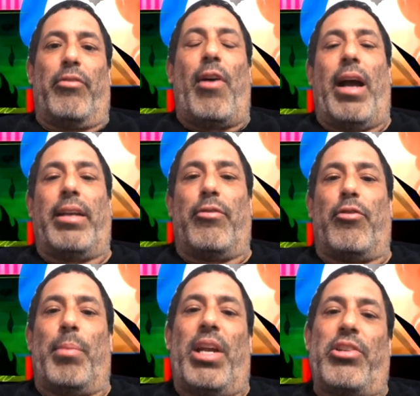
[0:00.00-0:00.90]
find
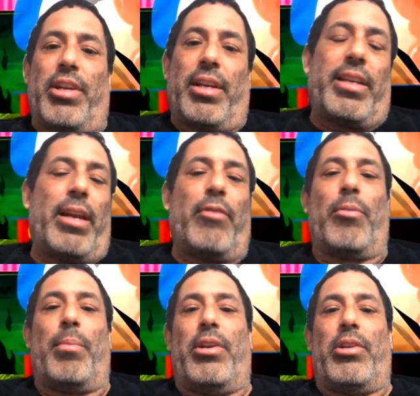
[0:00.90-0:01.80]
information and get
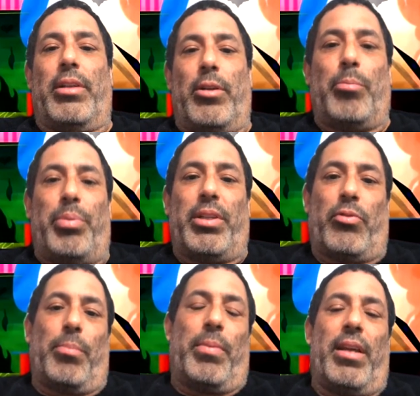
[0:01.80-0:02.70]
information, little
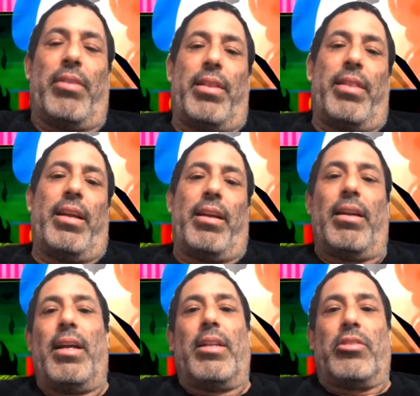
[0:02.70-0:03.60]
bits from here and
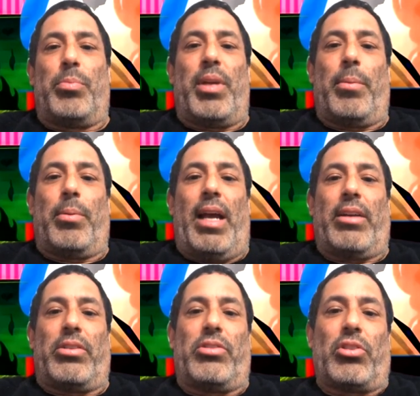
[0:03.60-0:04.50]
there to be able to
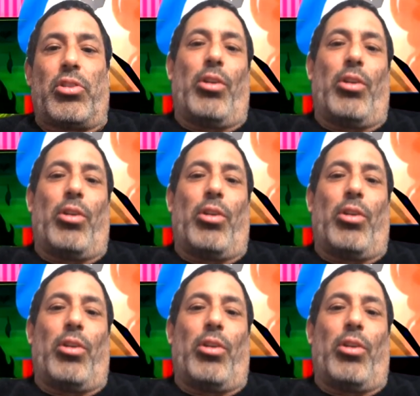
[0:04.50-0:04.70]
actually